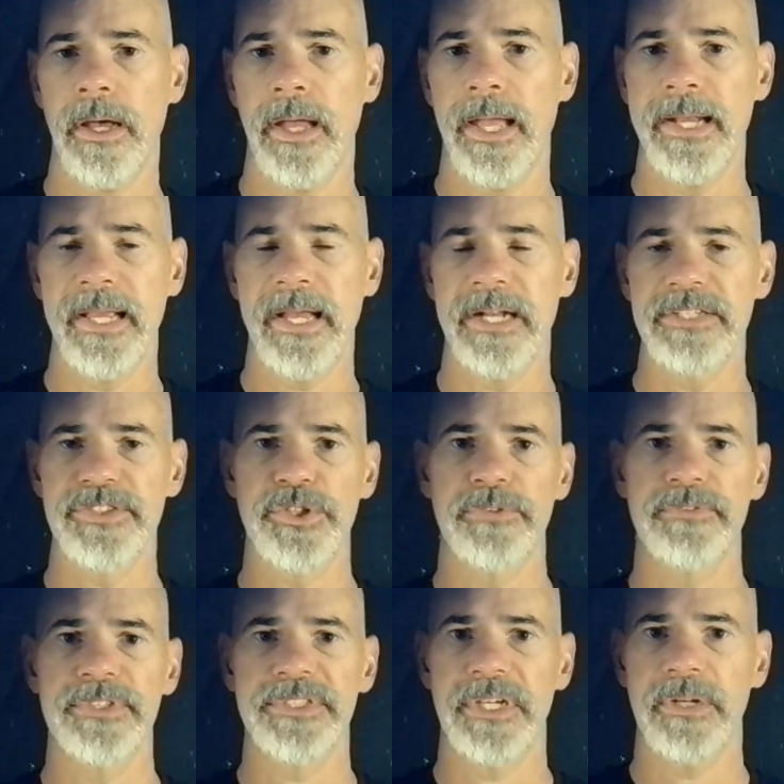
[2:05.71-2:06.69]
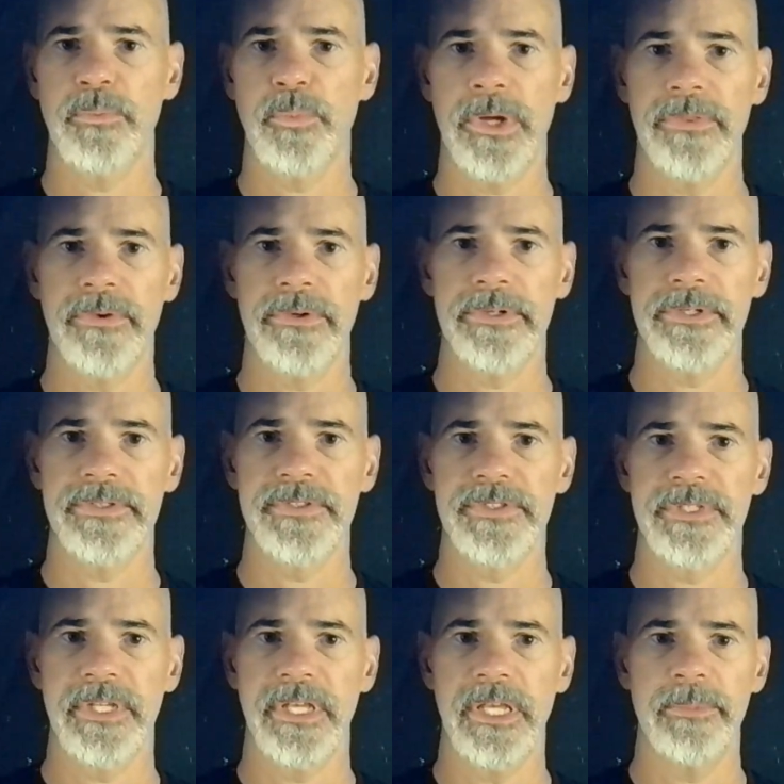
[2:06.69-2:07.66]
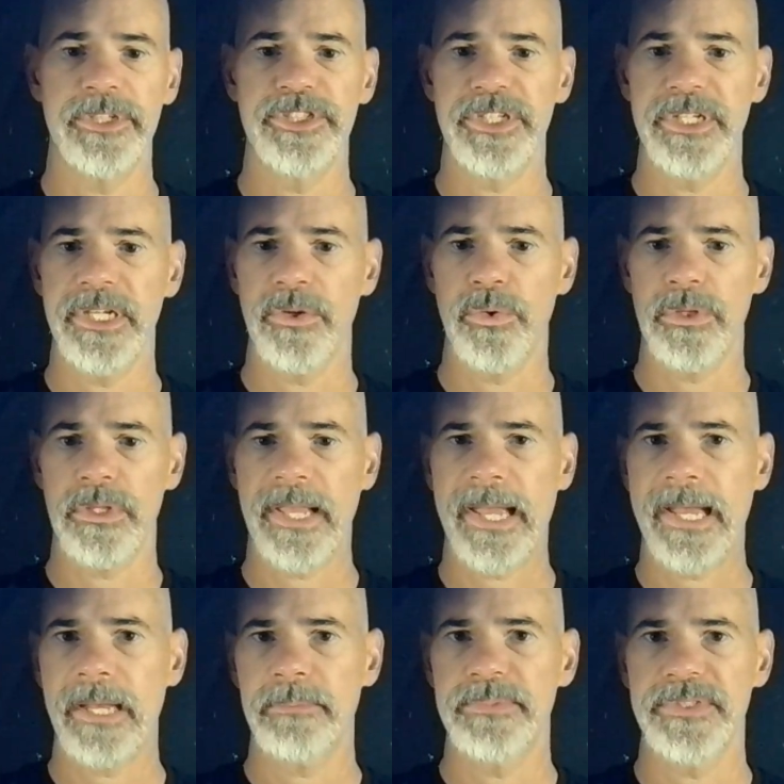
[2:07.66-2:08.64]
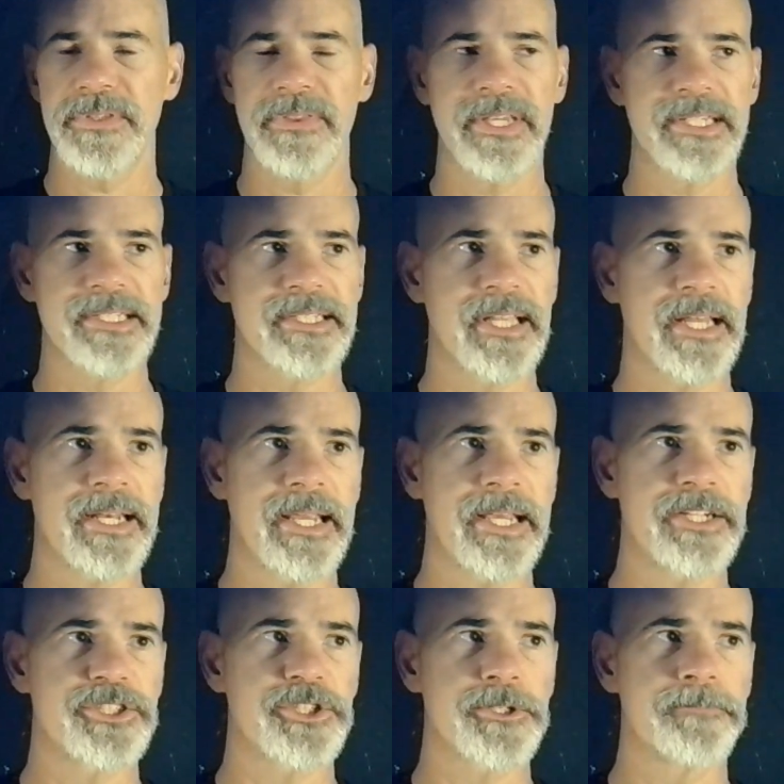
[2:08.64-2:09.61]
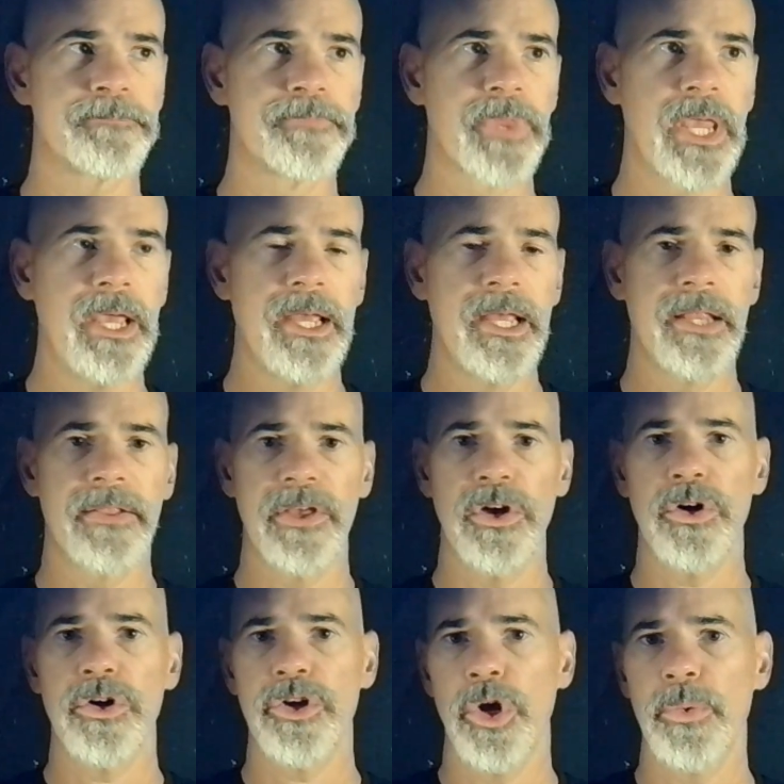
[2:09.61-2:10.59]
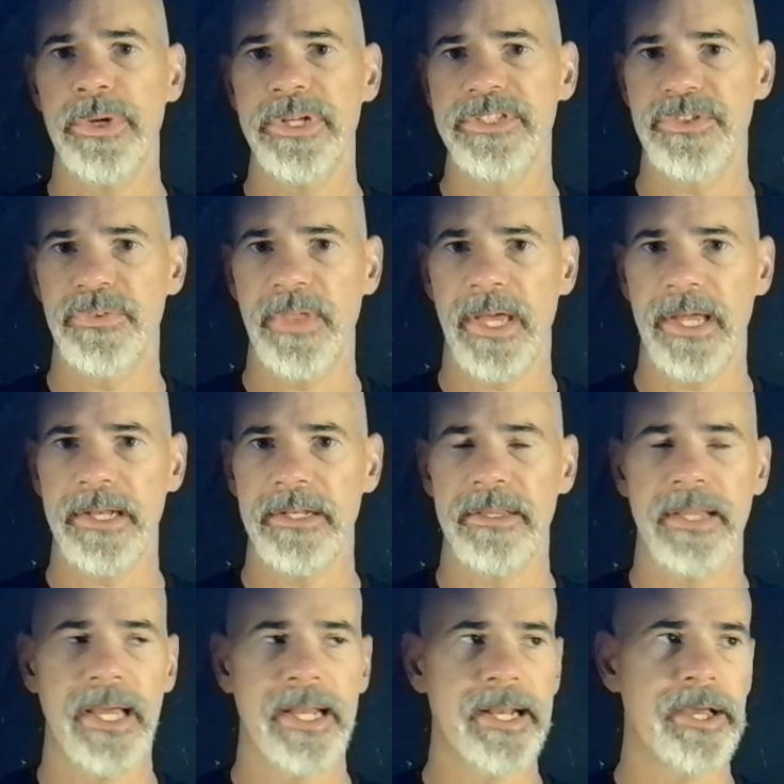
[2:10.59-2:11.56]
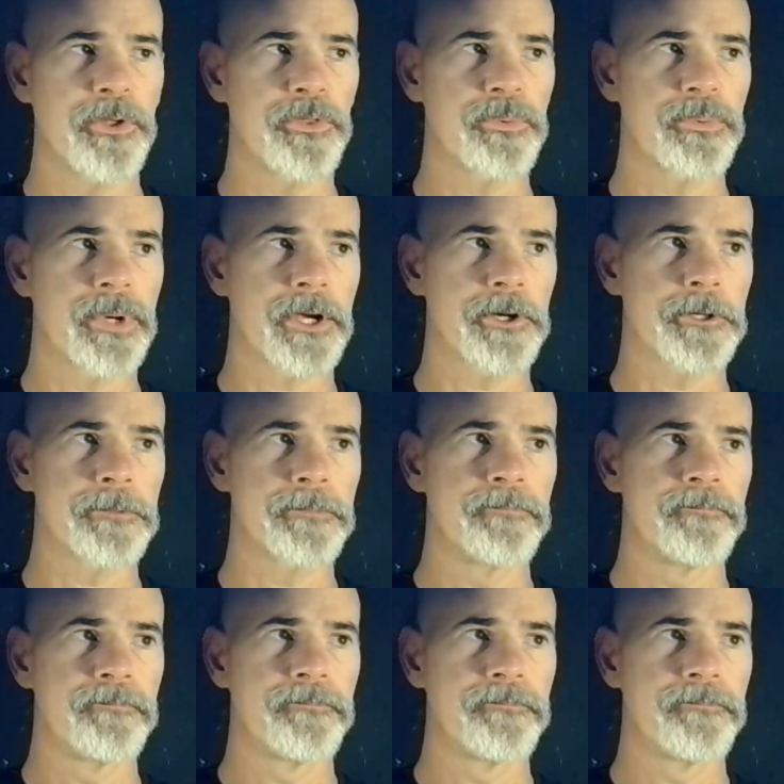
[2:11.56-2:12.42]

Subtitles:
any kind of service done, whether it's imaging or labs and things of that nature, they all go into that health record.